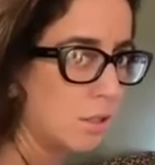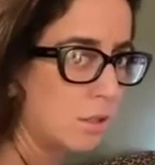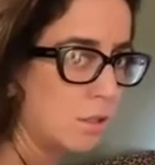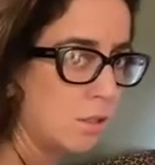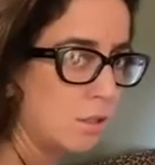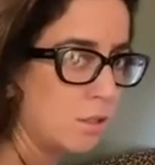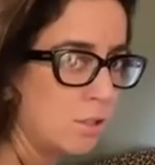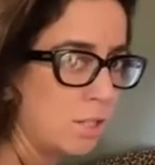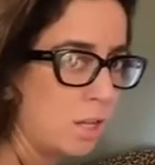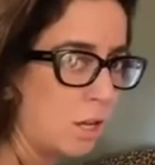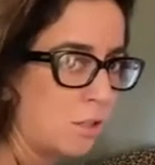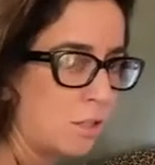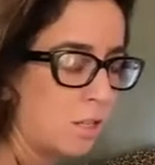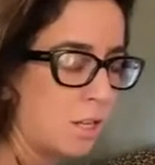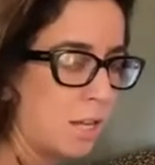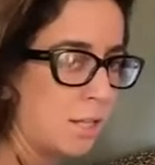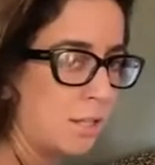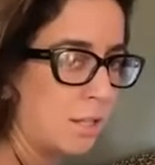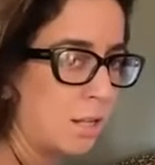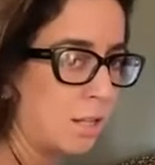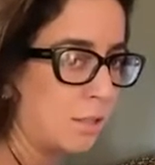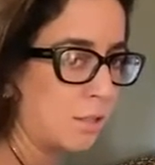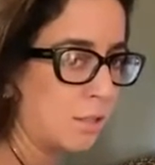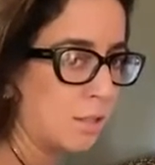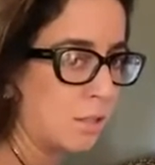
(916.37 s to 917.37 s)
Do you see how
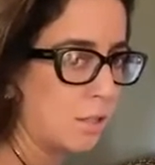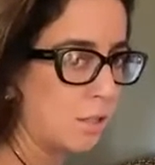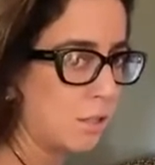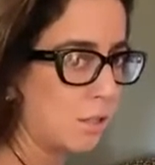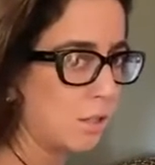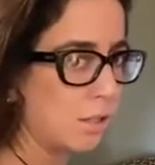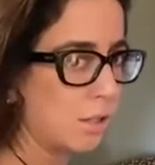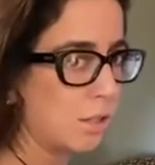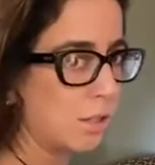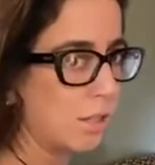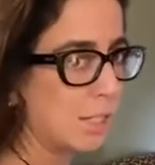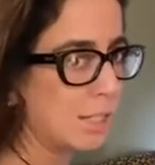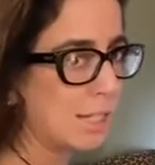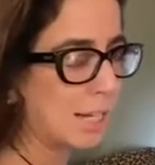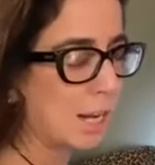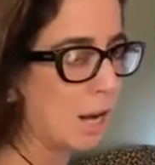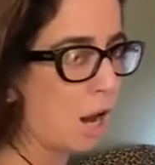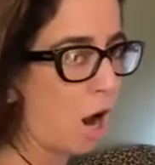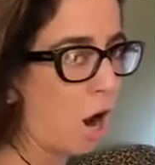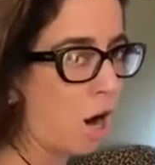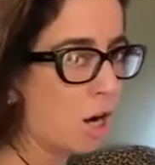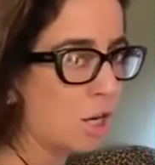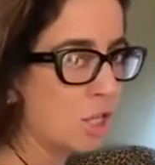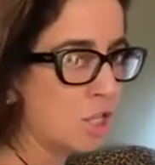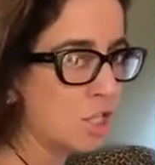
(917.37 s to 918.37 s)
it's like an
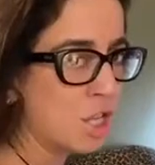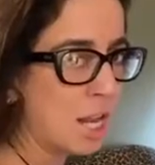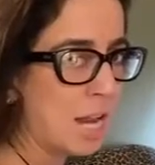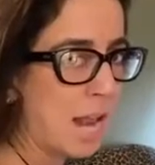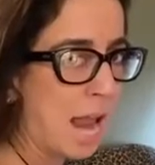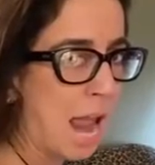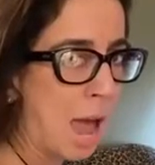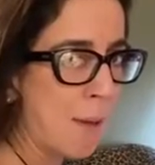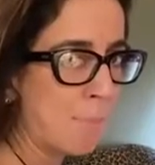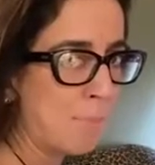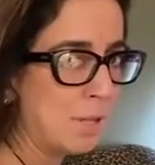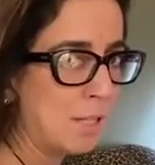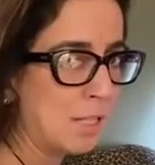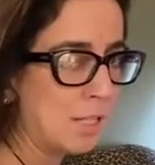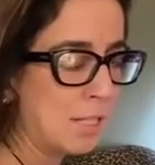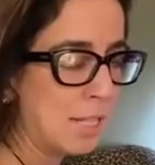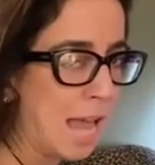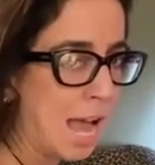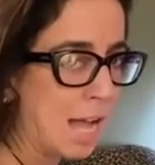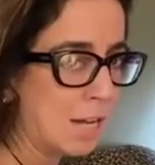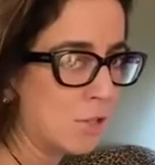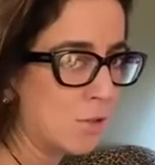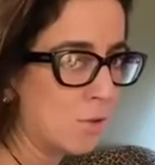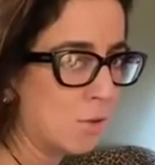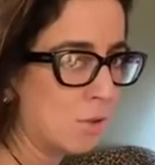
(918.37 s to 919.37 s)
arch that happens
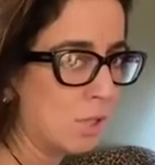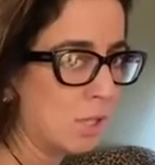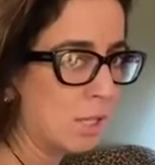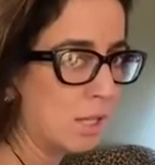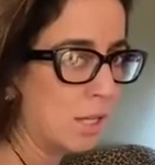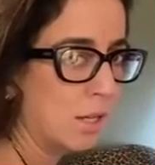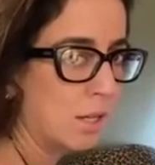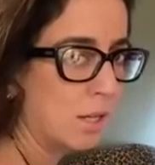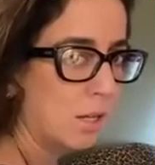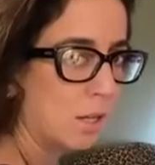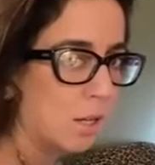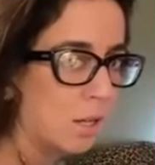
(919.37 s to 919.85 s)
naturally?